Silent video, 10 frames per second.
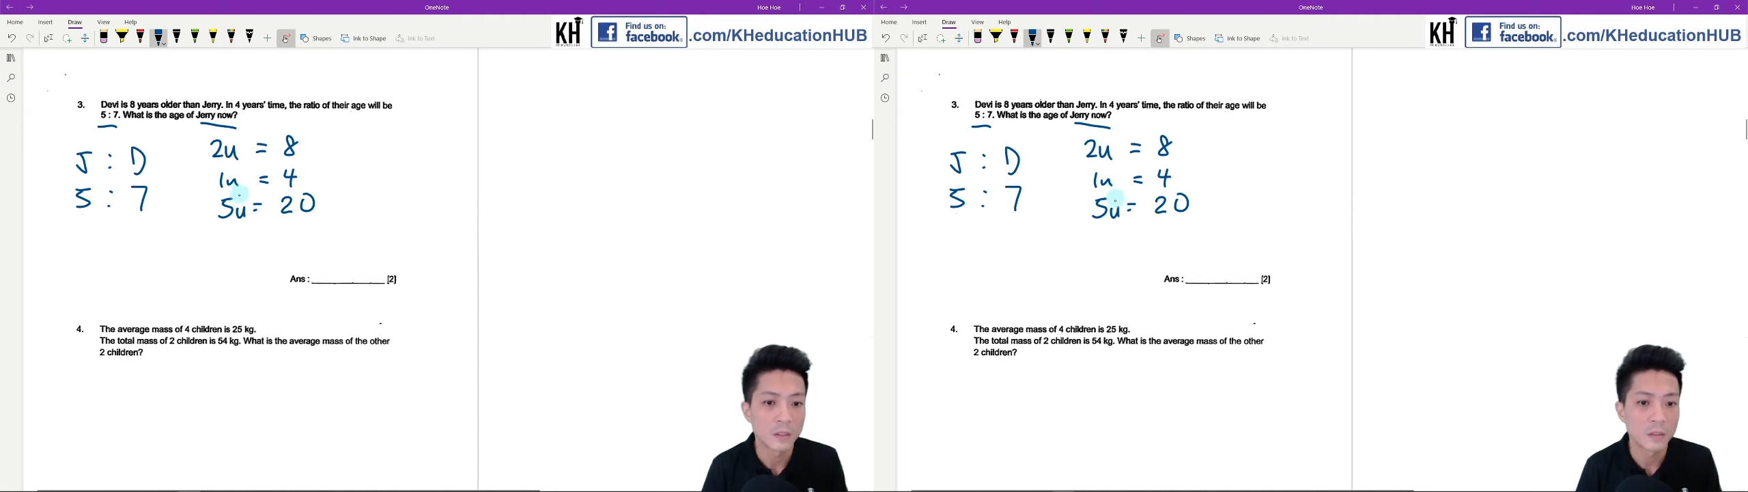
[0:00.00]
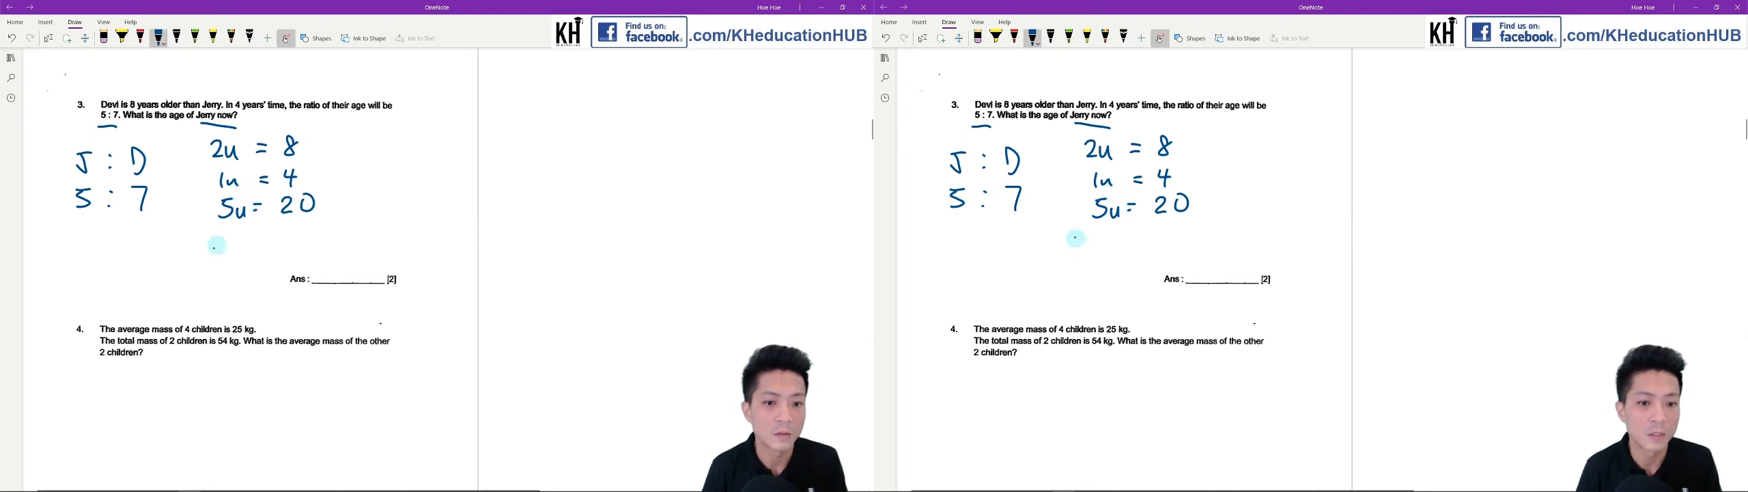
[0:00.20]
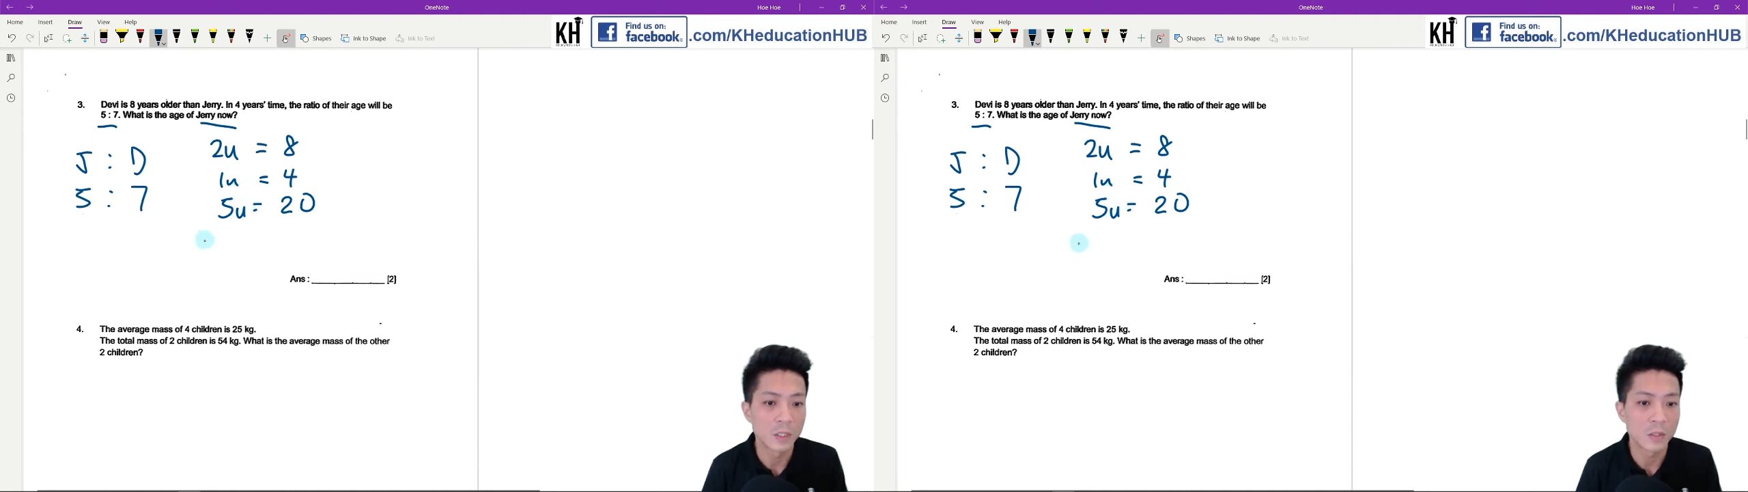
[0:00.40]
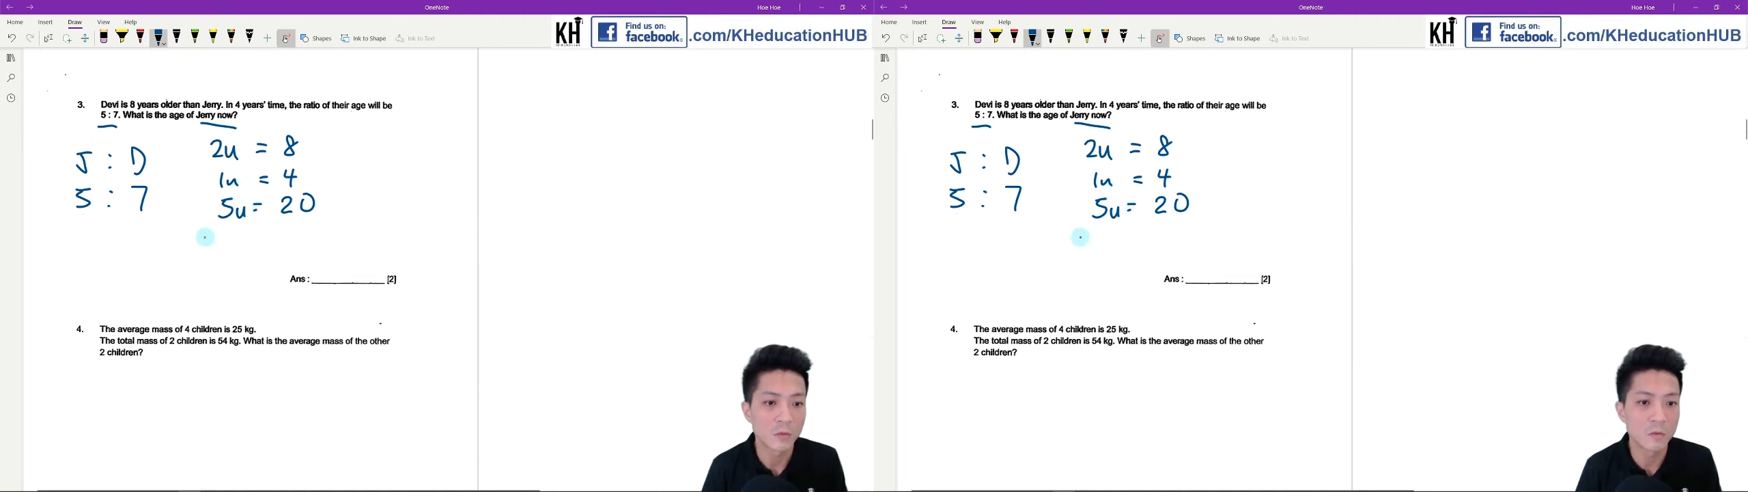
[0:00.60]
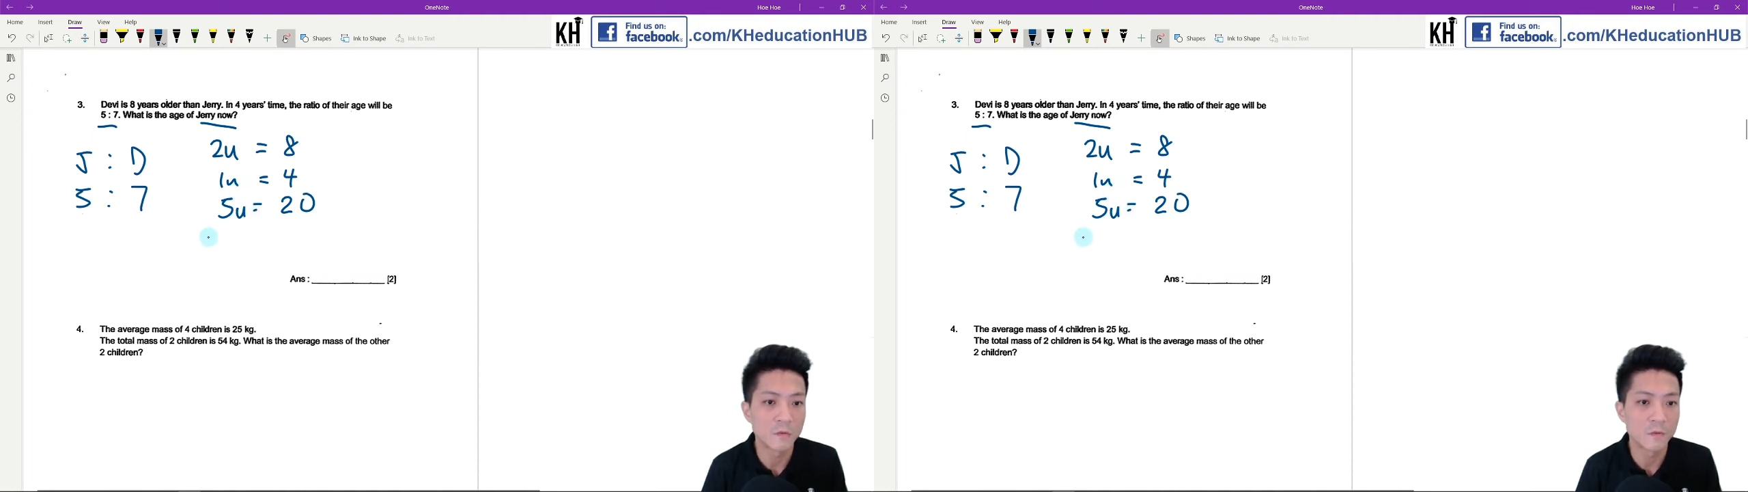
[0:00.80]
Okay, so
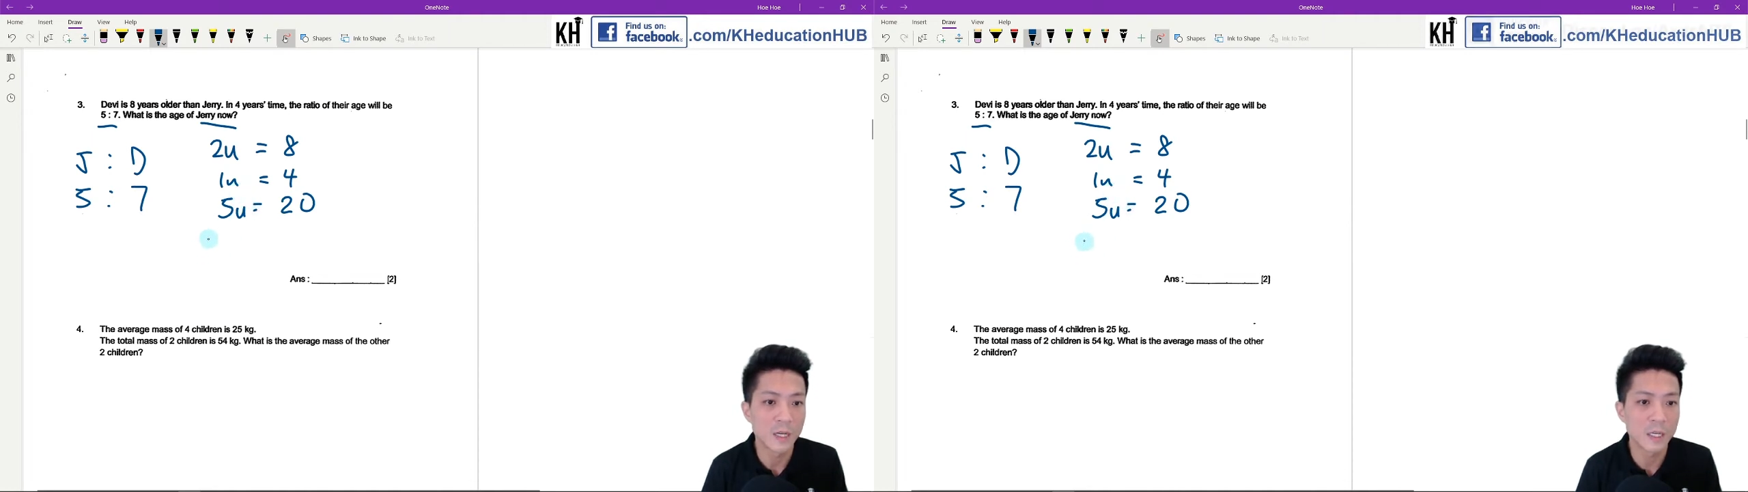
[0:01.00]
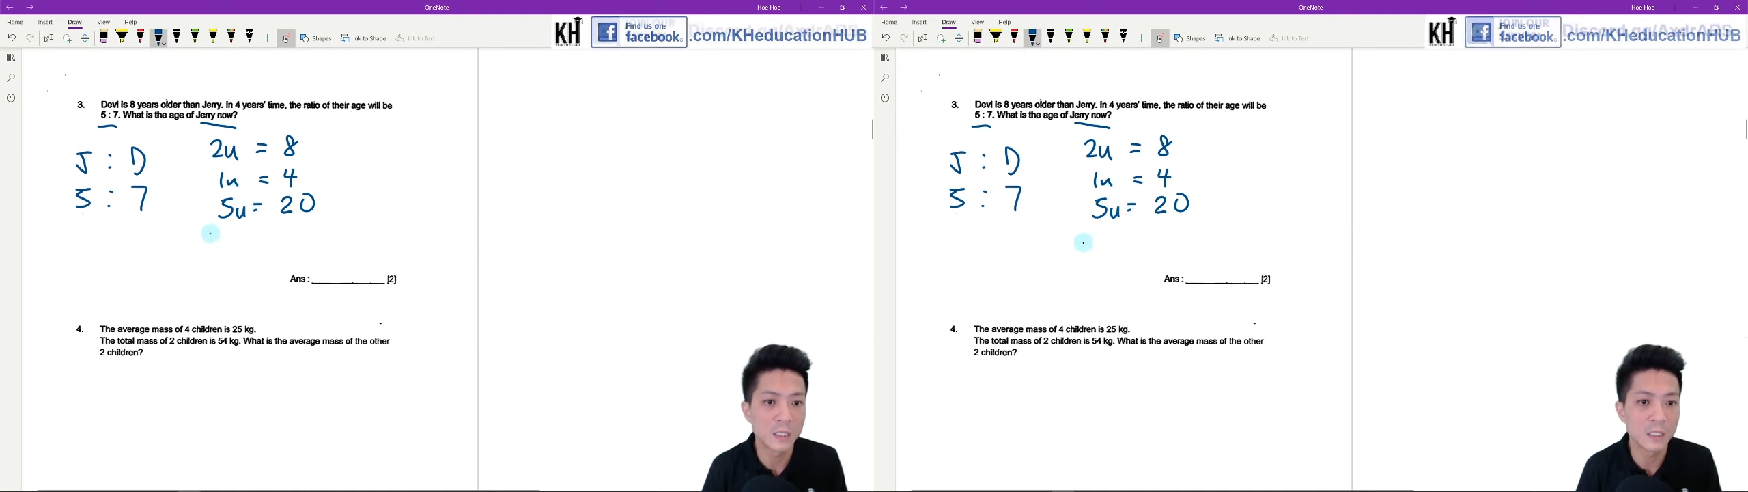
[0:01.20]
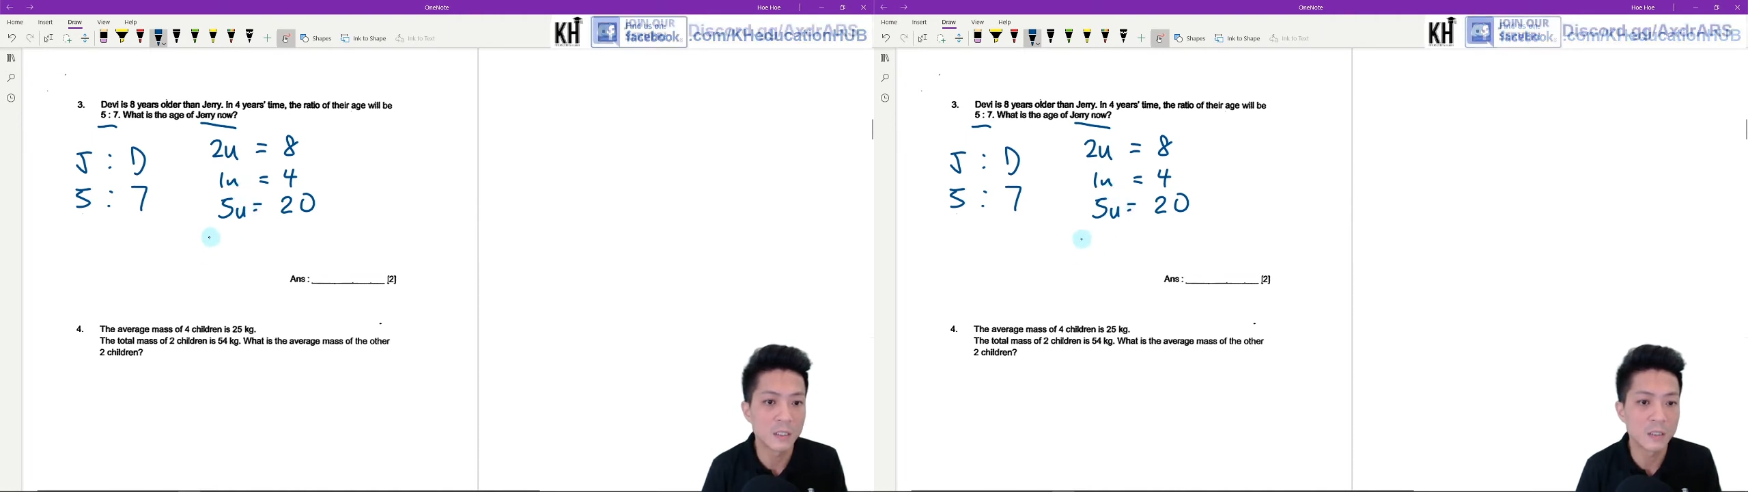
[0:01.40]
to find